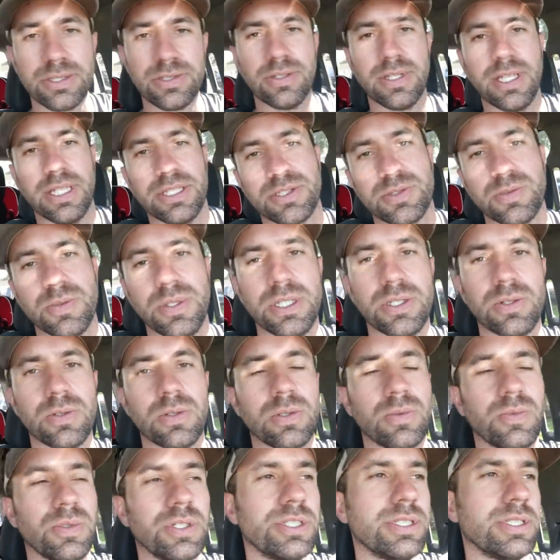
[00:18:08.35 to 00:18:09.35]
So that sweet
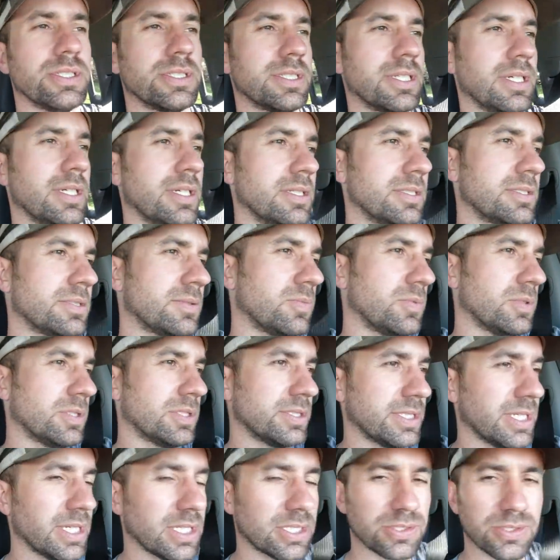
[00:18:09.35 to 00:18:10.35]
corn we just husked
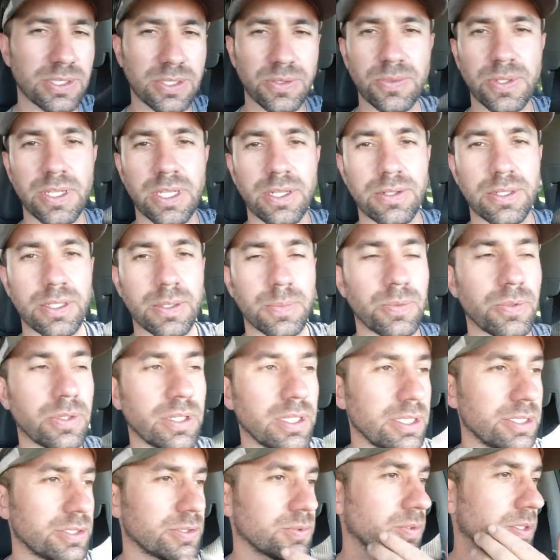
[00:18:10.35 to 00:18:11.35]
was actually Roundup
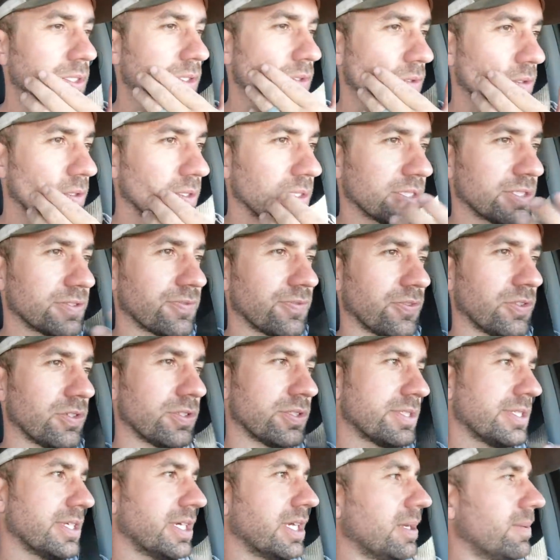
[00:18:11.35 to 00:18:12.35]
Ready sweet corn. That's the
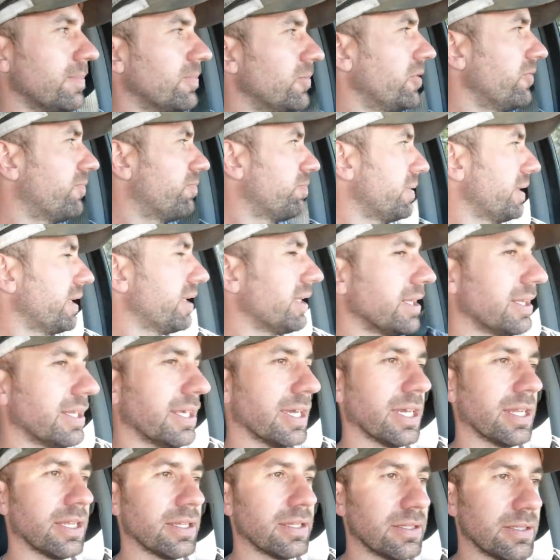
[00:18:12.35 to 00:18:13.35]
first time we've planted
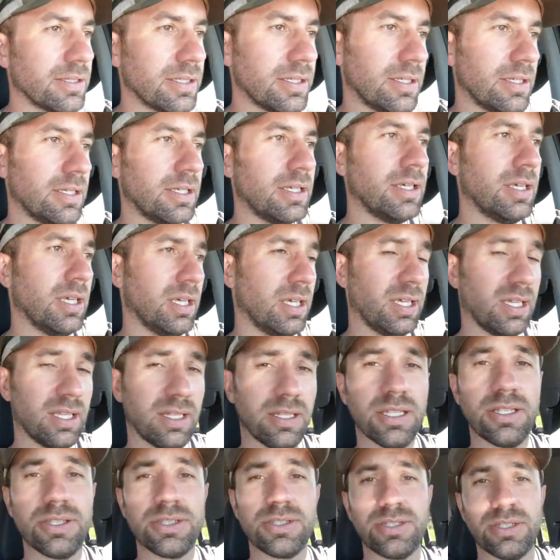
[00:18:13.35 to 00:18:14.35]
that
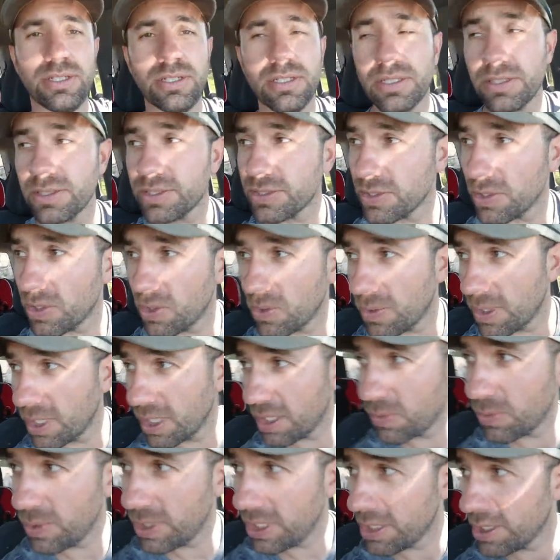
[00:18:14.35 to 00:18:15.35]
this year.
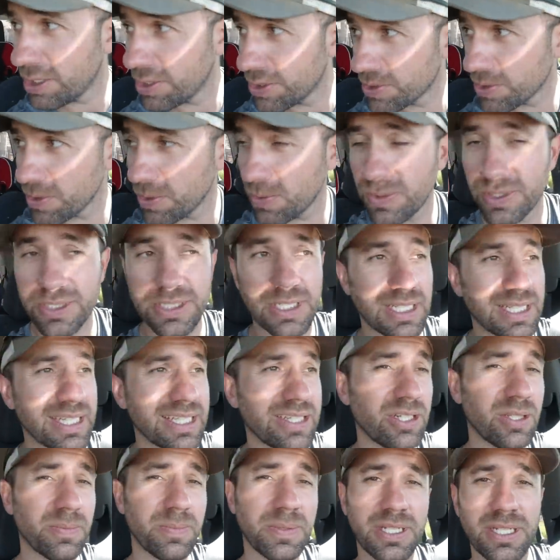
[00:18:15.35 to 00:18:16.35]
So weed control was a
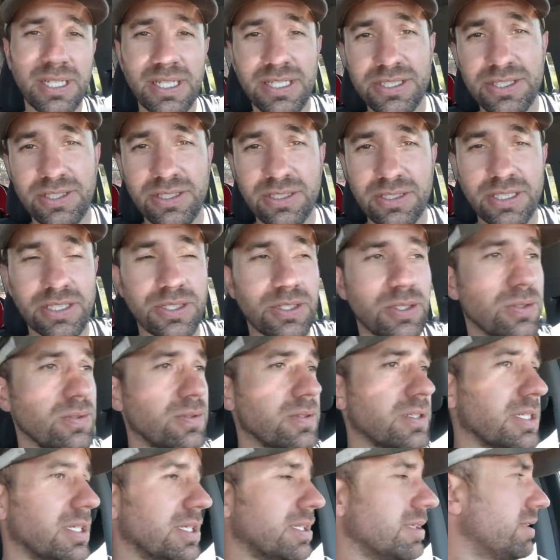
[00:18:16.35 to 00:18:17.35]
little bit easier to do
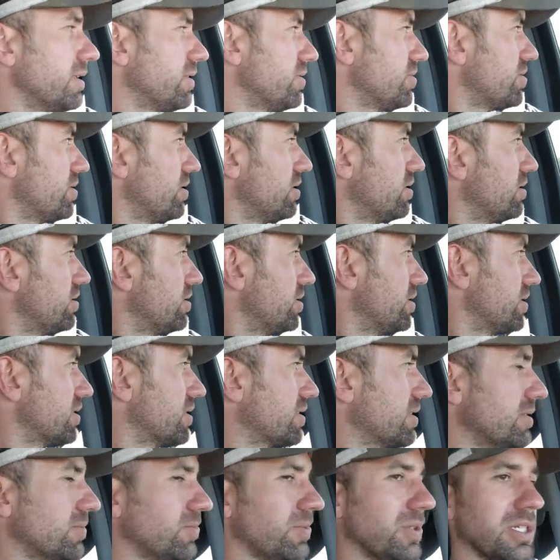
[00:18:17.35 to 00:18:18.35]
in it this year, just
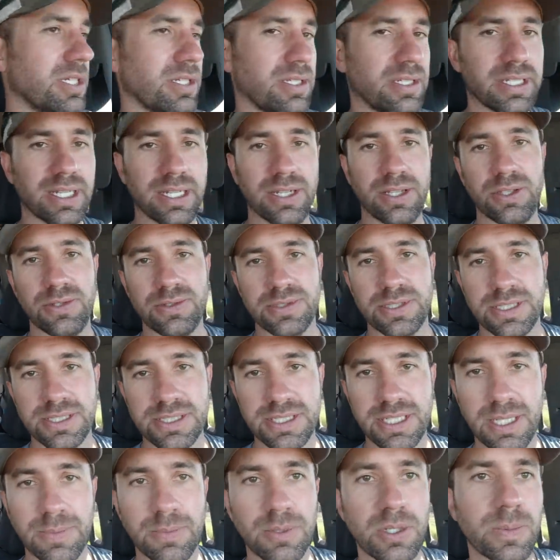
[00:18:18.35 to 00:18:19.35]
because we could kind of use the
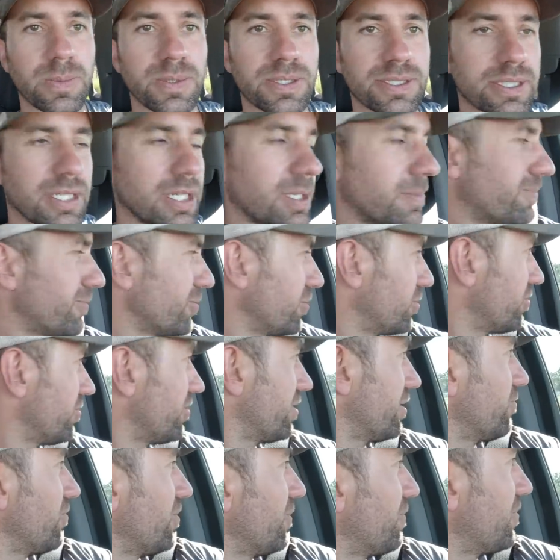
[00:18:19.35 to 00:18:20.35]
same herbicide
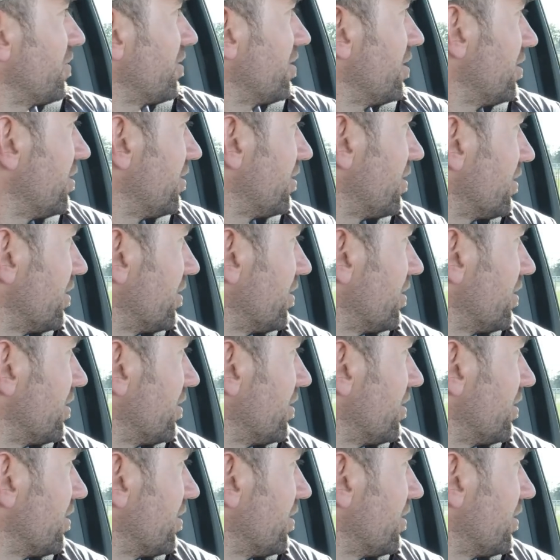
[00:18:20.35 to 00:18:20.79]
program we put on